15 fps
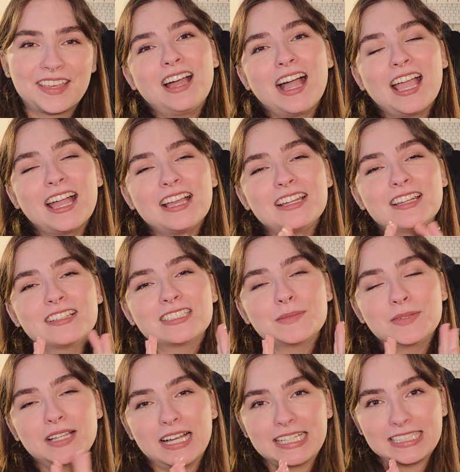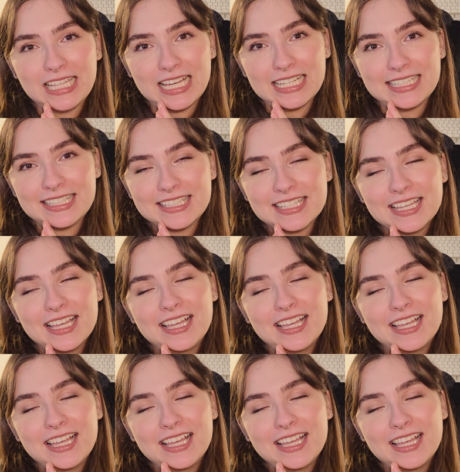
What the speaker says: I had some guidelines,